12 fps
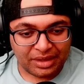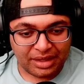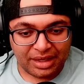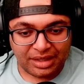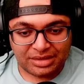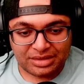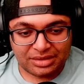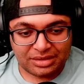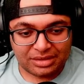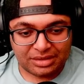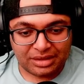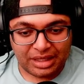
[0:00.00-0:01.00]

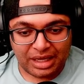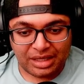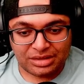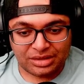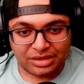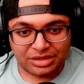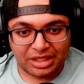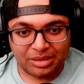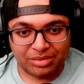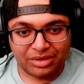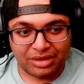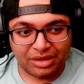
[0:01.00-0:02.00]
Enter, they enter the
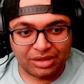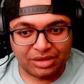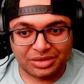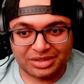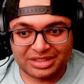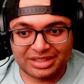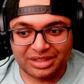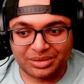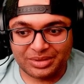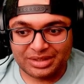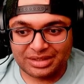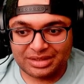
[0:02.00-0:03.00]
chamber in an unknown
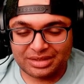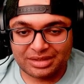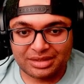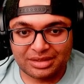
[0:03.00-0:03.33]
sequence.